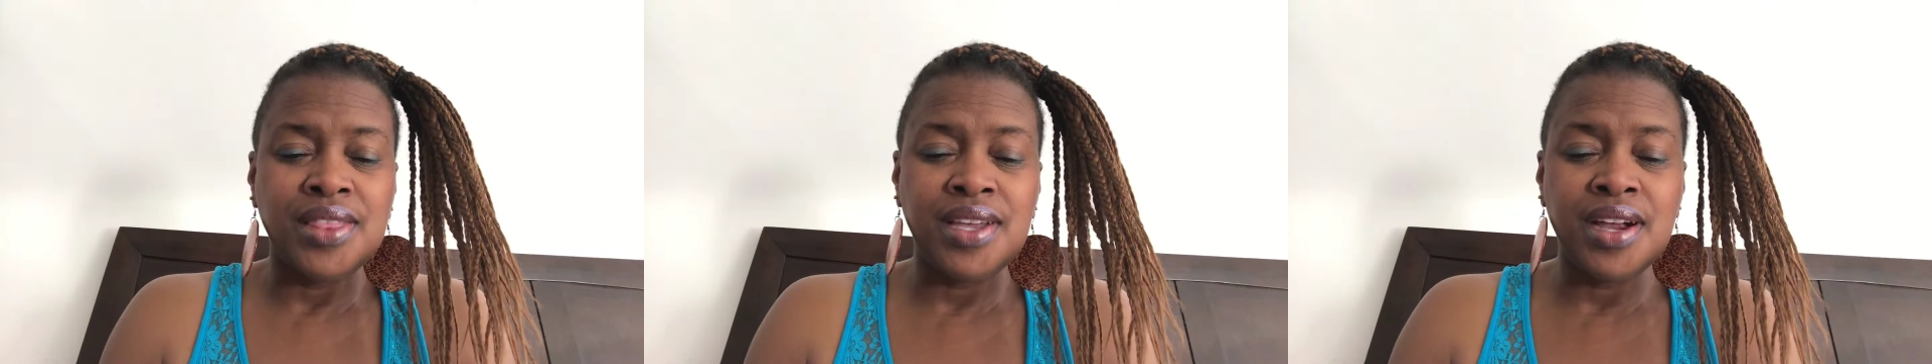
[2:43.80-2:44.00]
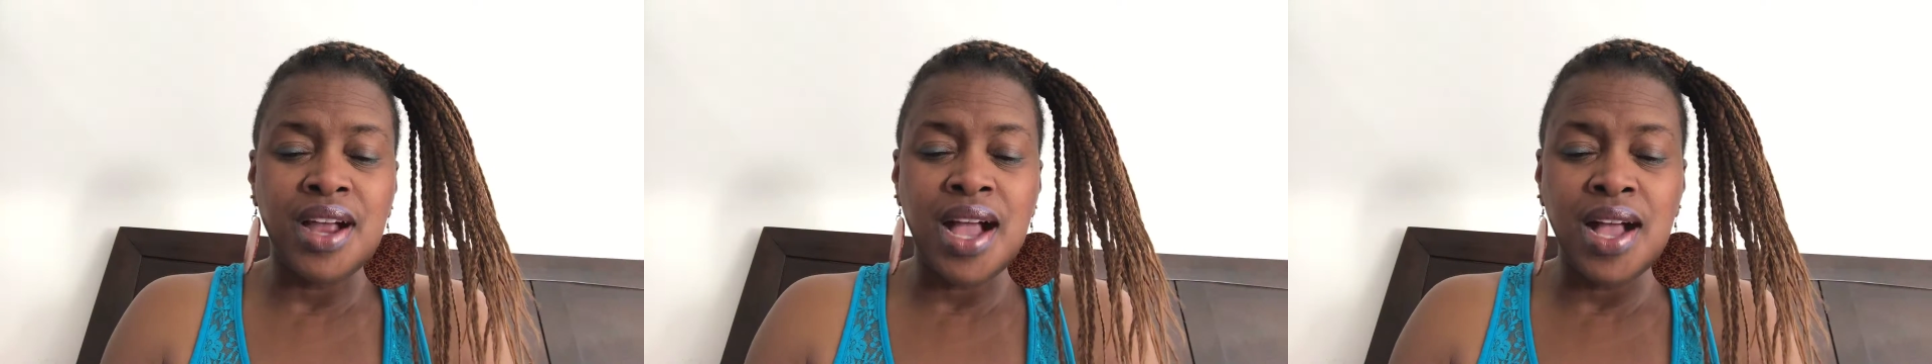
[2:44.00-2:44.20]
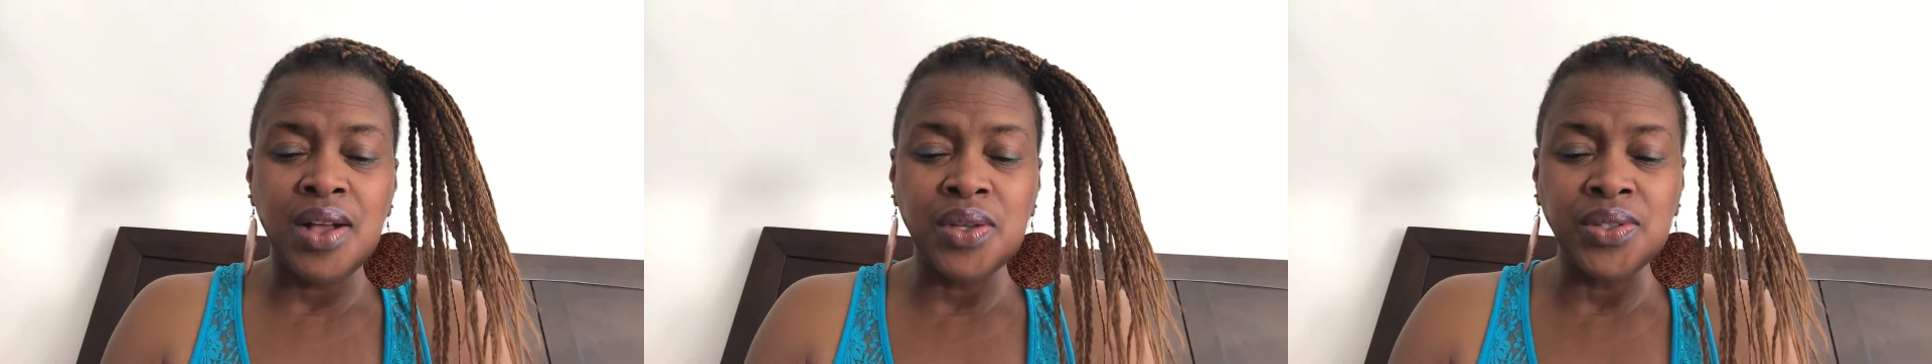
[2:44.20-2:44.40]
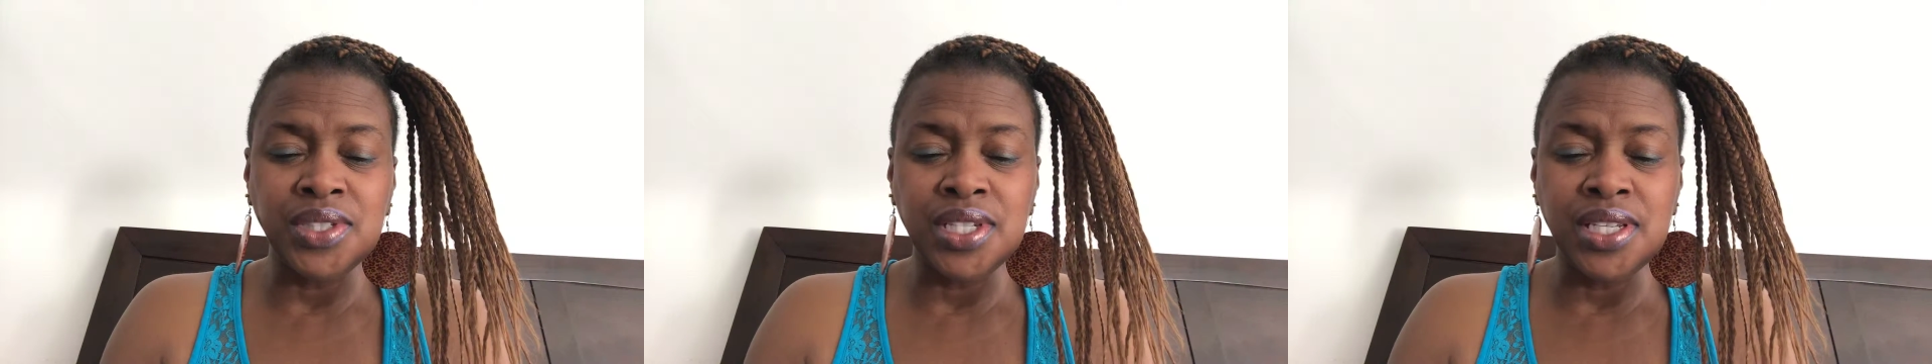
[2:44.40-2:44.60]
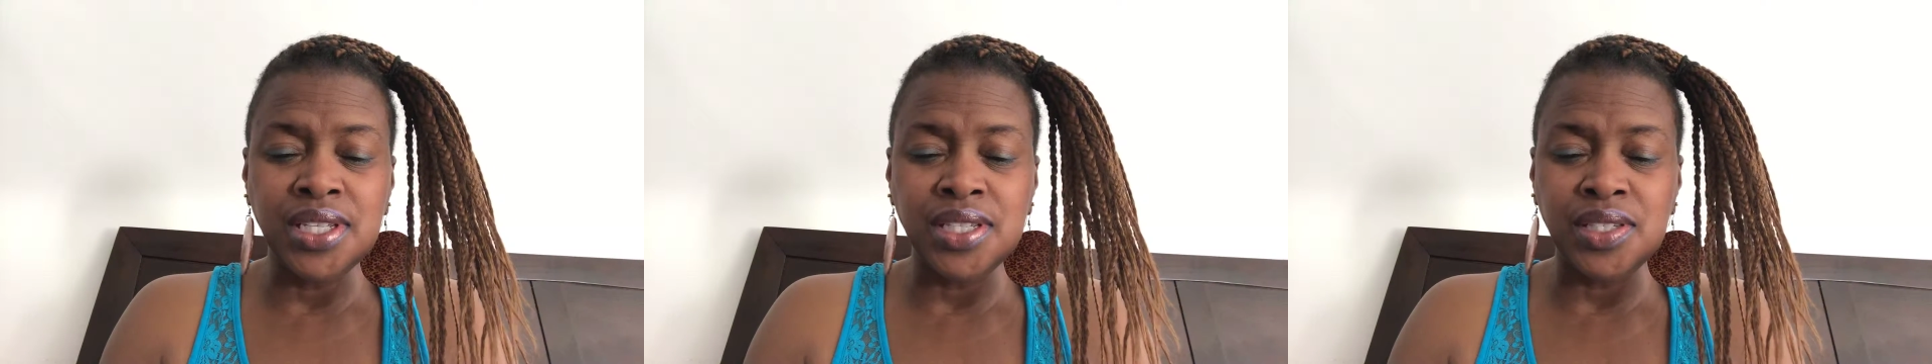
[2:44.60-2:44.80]
Their
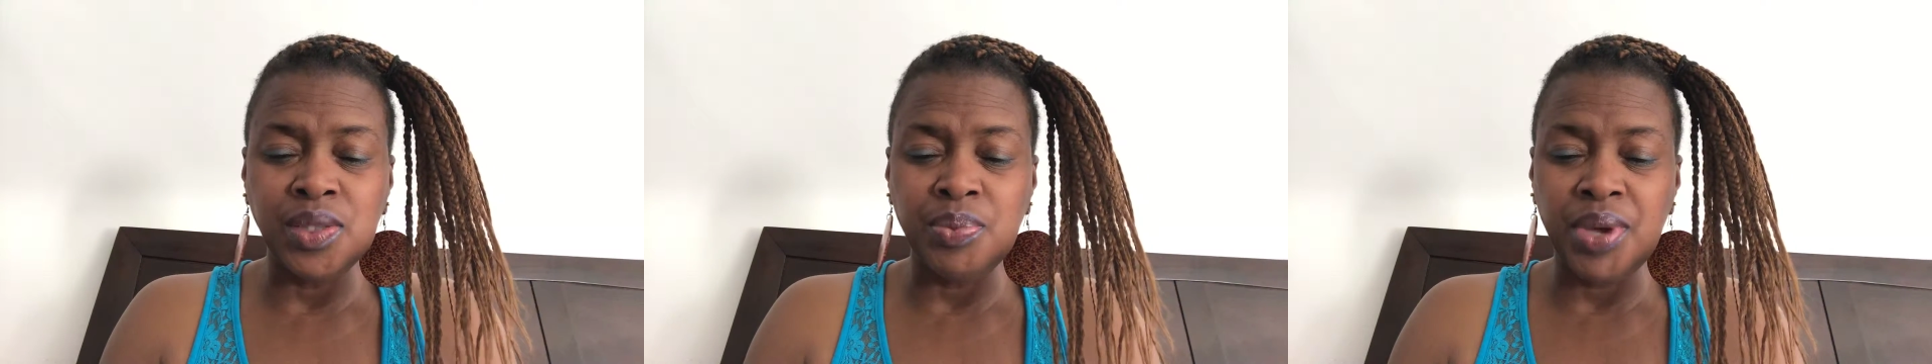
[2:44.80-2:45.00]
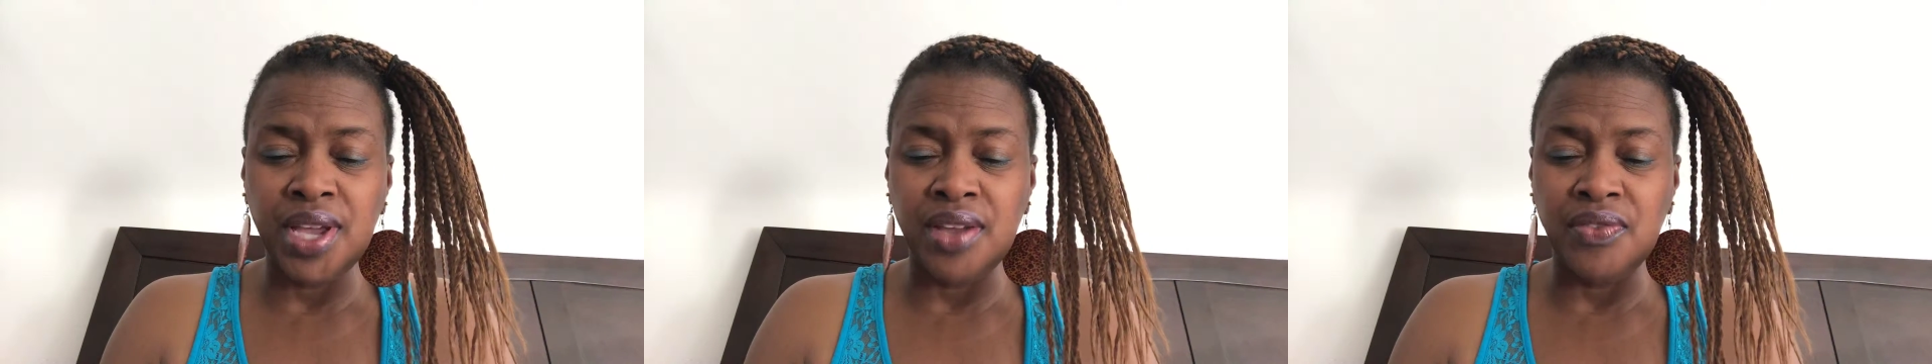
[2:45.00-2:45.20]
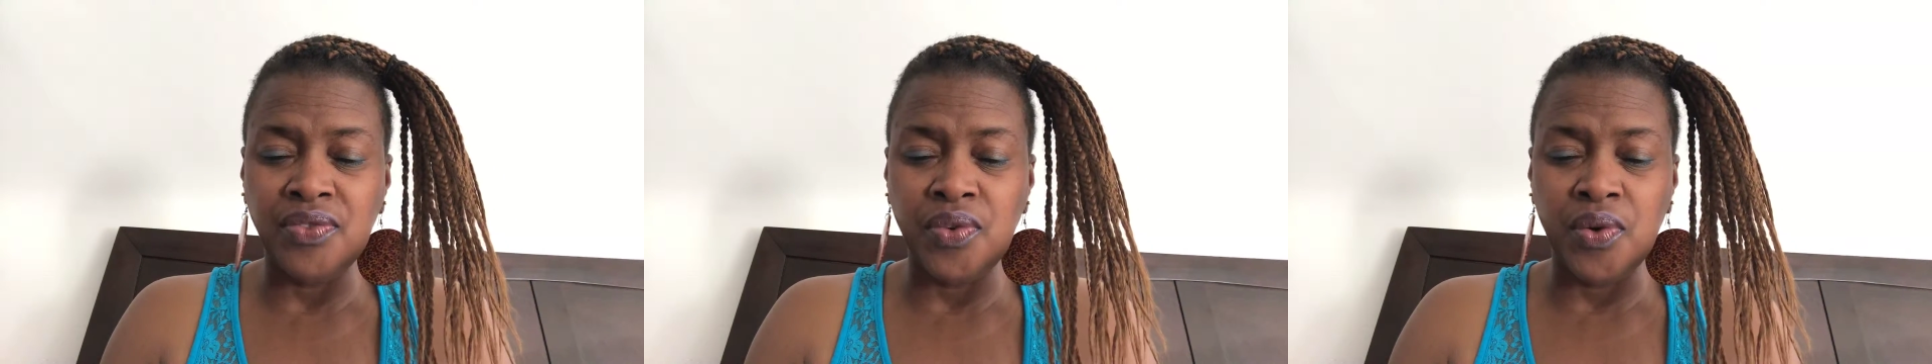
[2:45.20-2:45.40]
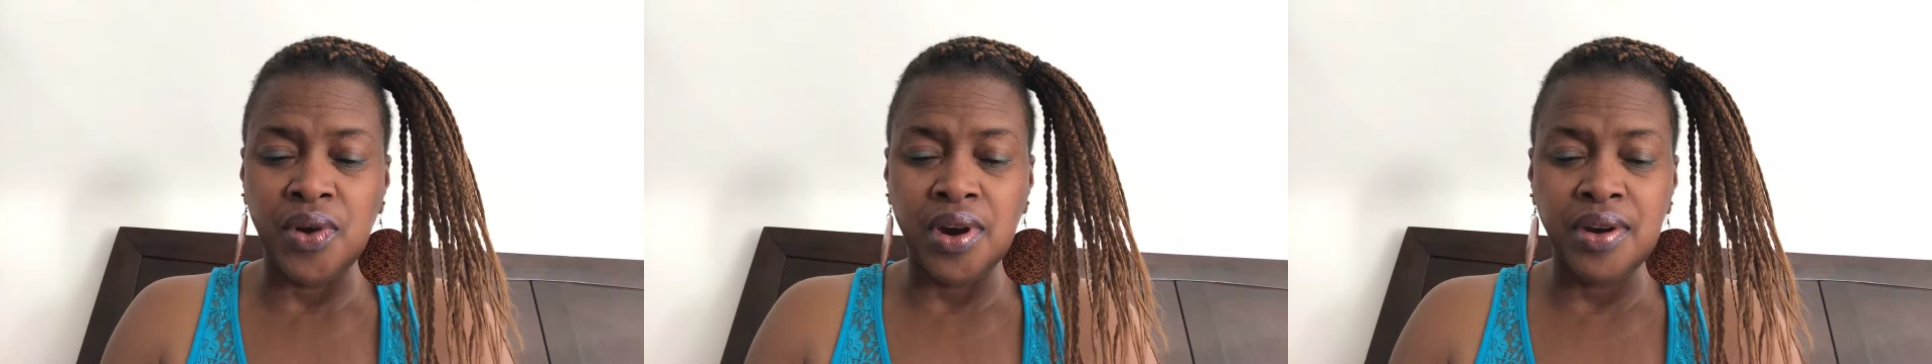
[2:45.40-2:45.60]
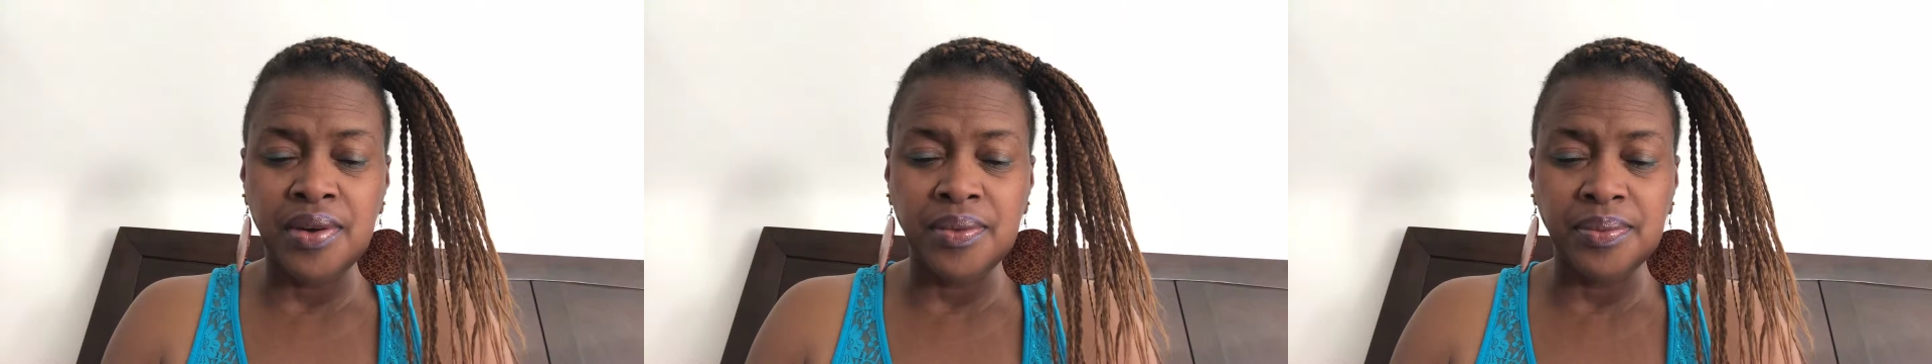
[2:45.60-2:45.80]
housing is paid
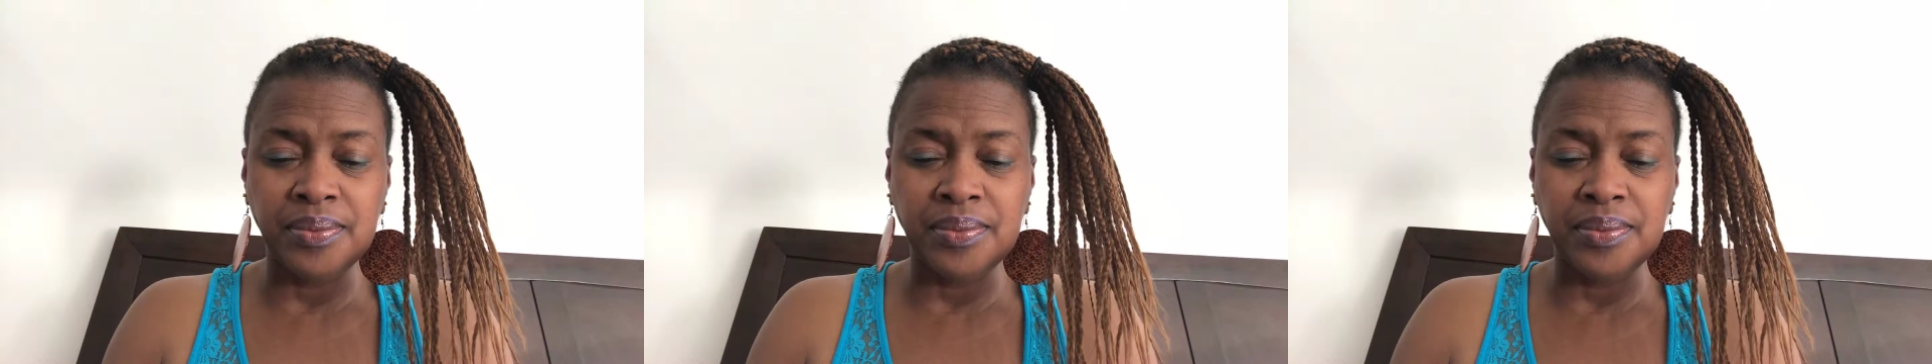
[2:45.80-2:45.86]
for.